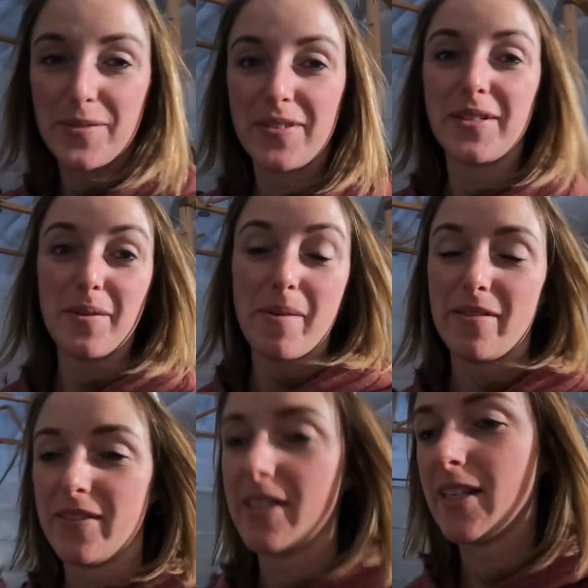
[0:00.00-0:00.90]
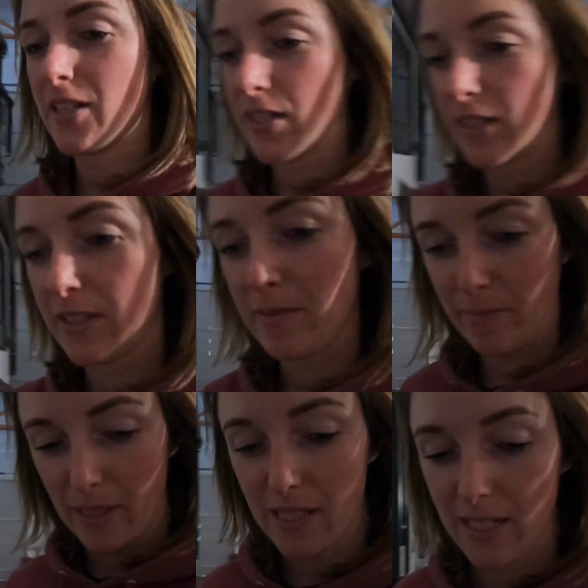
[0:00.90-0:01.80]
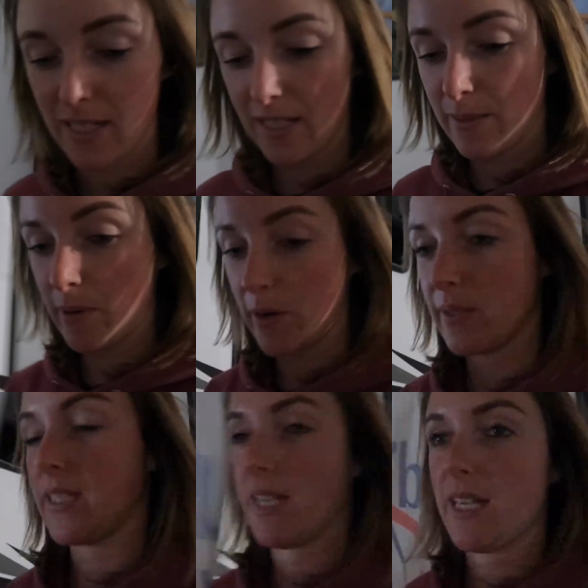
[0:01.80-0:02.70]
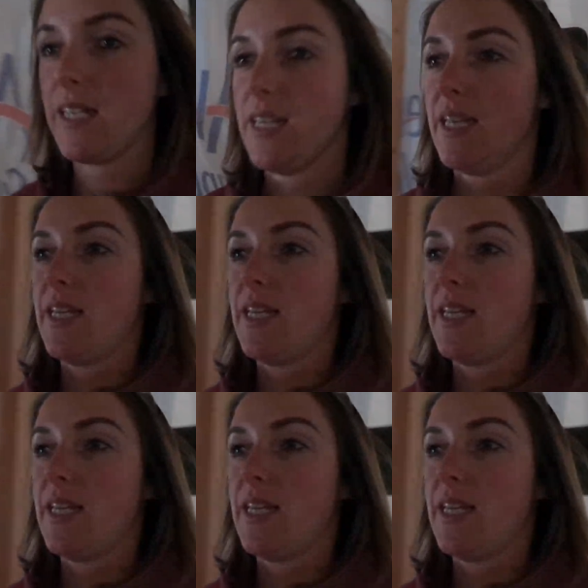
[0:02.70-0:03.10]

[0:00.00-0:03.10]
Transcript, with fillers: was a fun little benefit that I just learned. Plus I texted Beau and said,